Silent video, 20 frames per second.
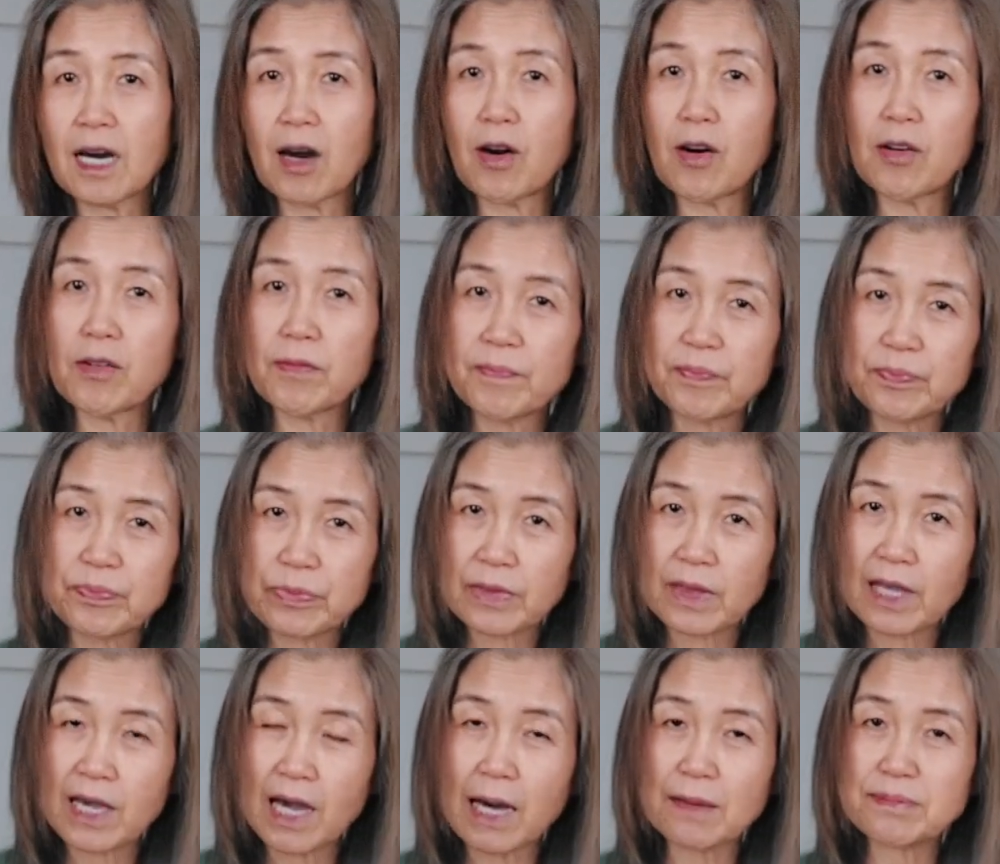all
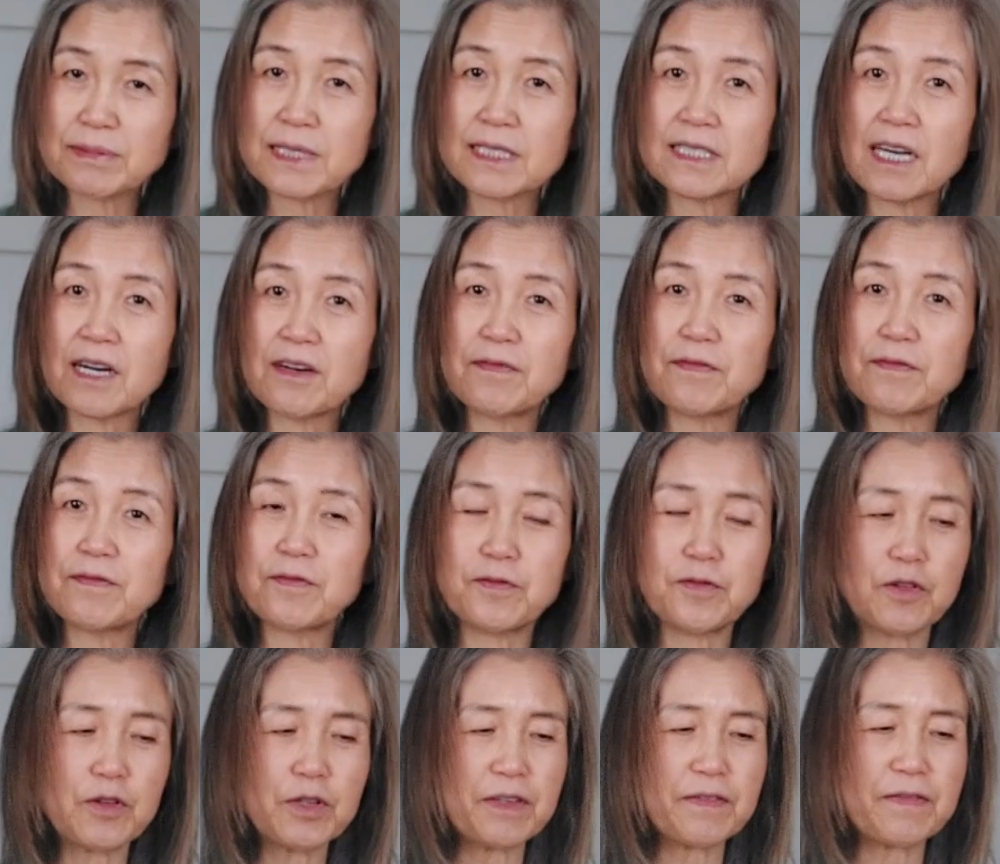upside down
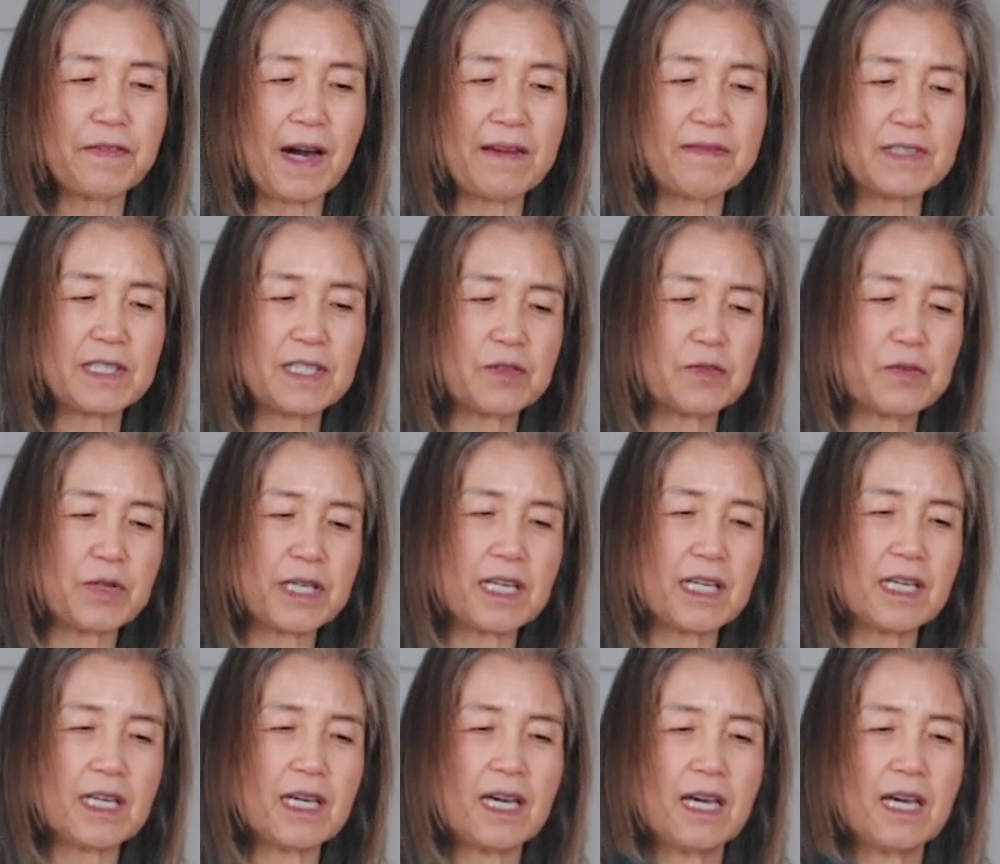45 degrees,